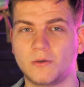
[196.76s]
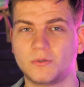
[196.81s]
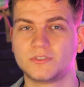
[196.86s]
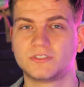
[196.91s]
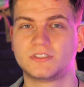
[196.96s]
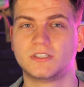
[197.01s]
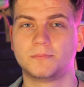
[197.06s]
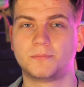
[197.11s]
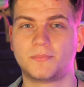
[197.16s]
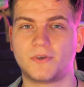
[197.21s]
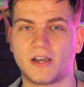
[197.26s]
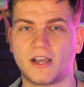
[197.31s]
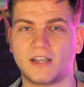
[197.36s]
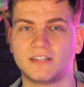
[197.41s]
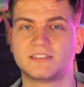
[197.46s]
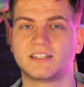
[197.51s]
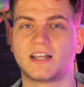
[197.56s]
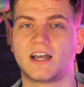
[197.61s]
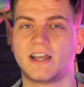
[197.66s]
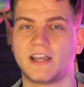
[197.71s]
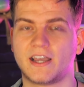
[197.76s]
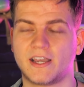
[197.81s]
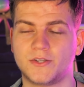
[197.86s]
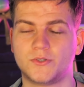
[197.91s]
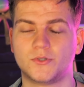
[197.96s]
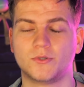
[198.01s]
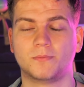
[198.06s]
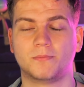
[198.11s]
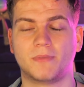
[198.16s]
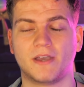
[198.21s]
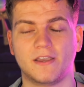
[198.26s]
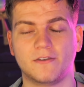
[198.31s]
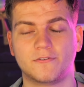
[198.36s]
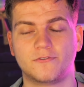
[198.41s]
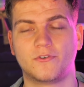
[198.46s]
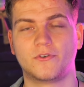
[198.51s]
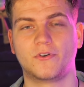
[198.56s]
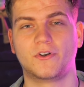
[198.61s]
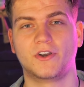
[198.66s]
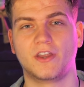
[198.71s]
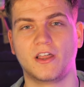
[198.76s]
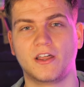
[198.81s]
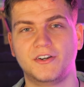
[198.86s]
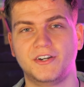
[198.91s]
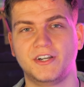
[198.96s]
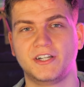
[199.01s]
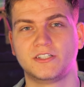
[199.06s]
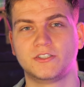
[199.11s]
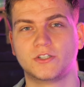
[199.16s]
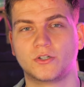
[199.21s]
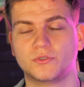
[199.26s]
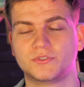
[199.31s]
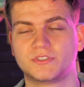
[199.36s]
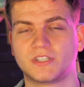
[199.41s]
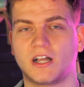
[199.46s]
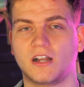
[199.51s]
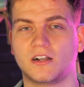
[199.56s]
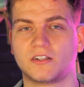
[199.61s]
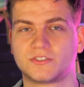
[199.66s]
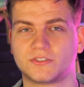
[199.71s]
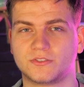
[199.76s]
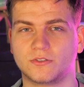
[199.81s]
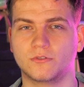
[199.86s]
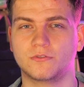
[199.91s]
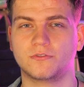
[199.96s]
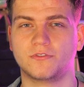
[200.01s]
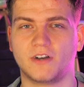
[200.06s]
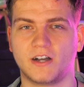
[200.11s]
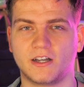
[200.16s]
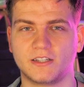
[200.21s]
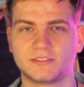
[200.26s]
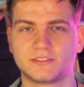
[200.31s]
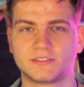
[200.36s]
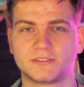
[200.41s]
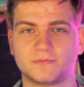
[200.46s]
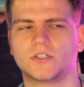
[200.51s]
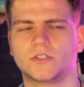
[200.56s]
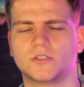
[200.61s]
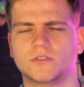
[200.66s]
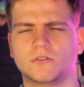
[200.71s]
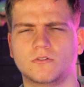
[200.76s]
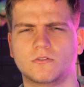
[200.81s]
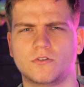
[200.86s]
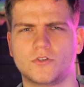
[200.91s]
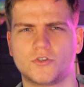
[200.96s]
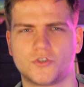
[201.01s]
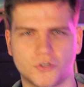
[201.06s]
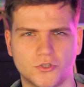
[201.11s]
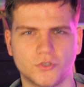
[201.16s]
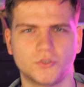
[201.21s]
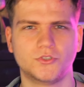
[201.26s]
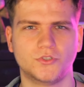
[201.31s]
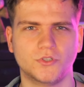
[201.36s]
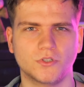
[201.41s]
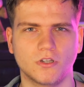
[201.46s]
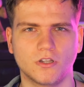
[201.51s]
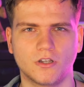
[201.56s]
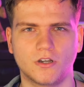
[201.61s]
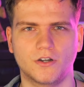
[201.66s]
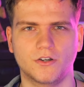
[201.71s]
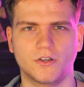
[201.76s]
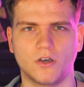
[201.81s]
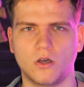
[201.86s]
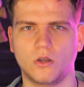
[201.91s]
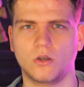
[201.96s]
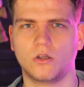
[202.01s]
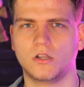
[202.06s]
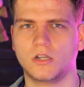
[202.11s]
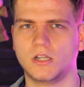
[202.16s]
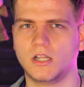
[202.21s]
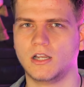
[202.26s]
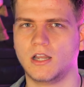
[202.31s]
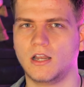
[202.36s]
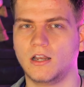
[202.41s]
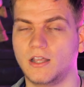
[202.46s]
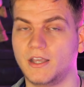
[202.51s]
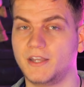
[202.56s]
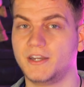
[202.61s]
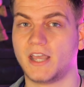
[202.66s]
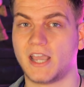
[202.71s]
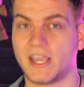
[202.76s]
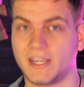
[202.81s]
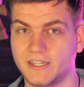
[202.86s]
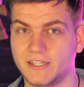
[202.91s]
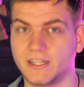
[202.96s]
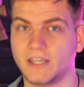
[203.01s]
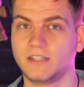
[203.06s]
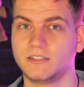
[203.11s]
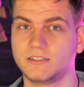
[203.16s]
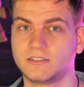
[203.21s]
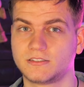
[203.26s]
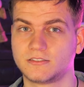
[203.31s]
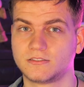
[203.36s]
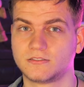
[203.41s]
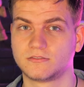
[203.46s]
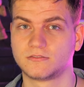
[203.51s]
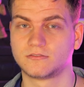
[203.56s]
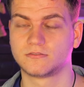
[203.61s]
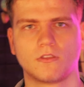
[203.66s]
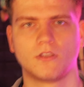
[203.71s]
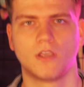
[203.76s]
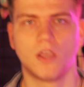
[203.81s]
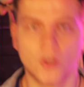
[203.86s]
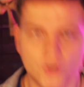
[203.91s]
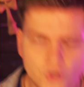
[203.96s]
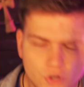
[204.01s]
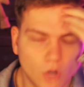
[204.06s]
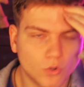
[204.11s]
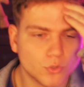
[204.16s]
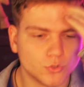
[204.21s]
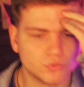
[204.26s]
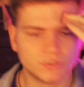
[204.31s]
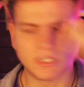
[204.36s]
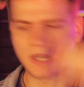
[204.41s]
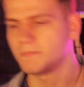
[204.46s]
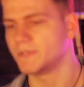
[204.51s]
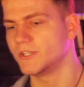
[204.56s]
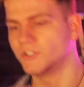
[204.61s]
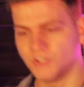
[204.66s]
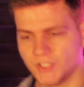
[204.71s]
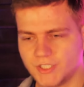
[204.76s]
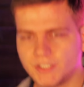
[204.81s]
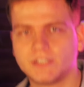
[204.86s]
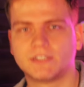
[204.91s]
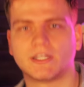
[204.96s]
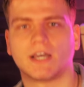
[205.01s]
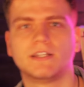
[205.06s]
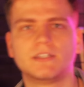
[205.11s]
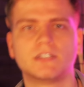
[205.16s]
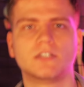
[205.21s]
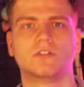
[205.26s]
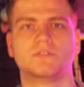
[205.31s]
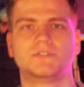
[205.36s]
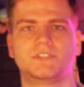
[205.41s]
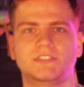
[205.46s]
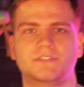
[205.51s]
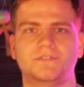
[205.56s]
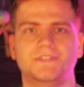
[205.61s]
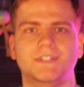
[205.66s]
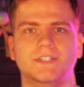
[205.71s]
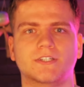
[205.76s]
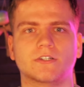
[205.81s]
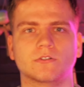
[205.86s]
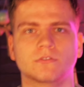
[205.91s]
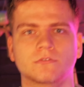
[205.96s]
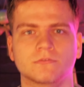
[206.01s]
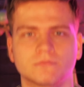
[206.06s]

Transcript: was the price I had to pay for learning those algs so fast. So, should you learn whole OLL in 8 days? No, you dummy, read the title of this video.